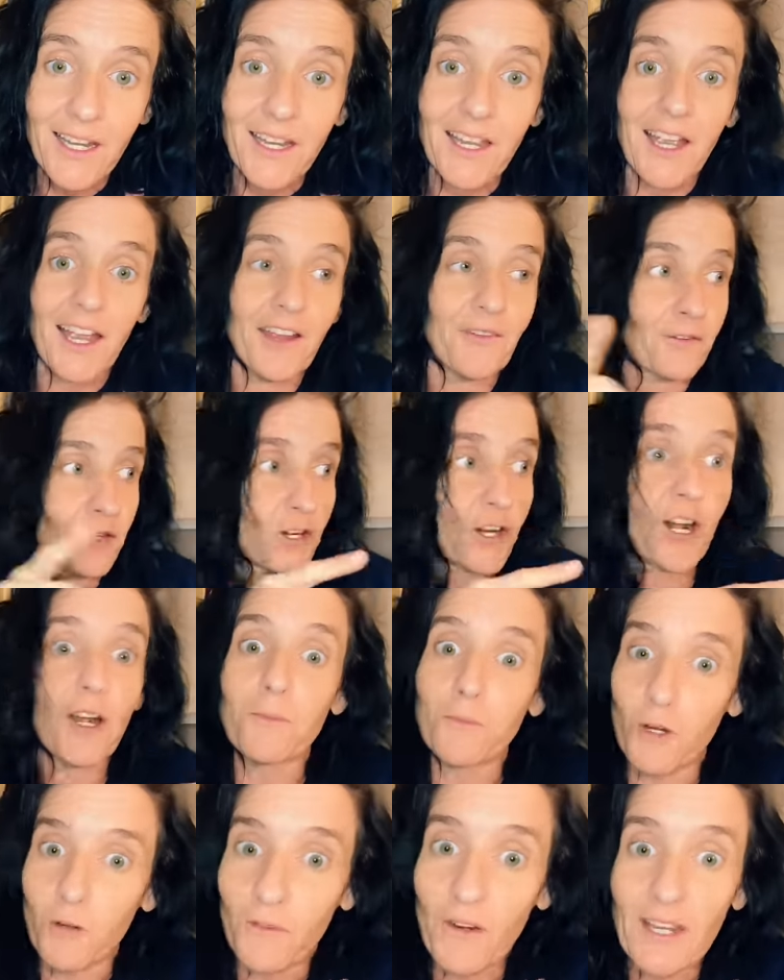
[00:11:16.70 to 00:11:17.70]
And if you're gonna
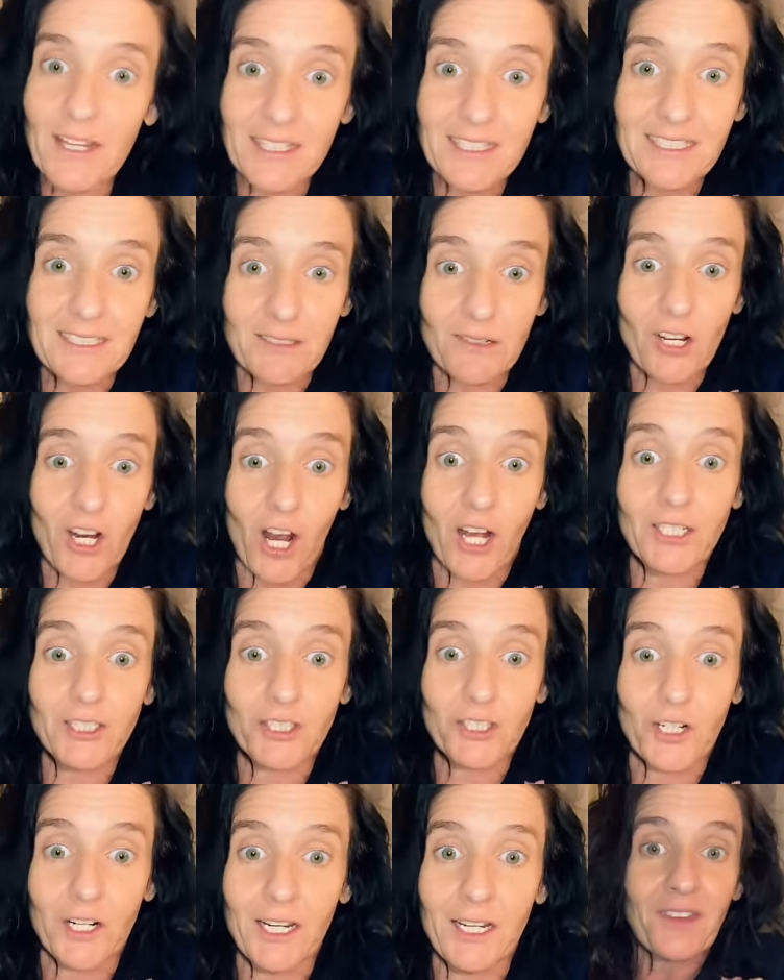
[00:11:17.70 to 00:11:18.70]
move to his
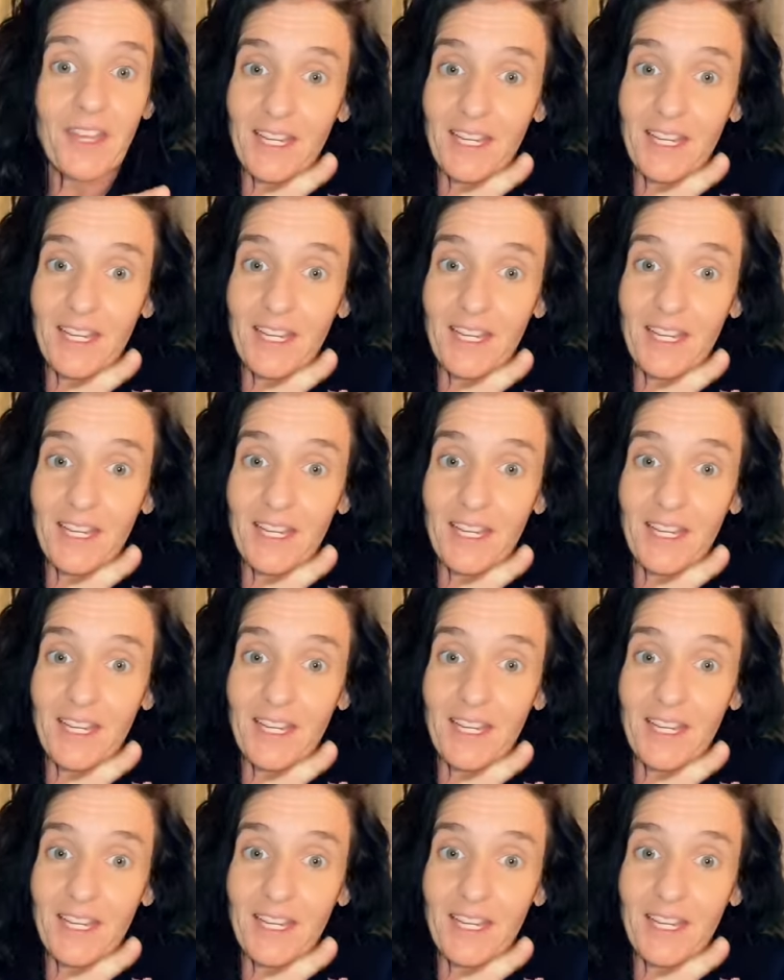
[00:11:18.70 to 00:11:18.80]
country,